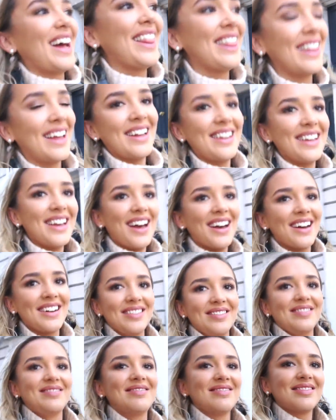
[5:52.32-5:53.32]
And then, yeah,
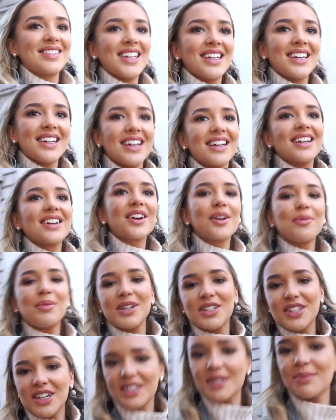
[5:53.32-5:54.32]
not
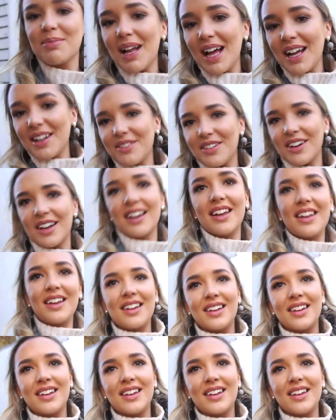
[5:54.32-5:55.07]
much else planned, really.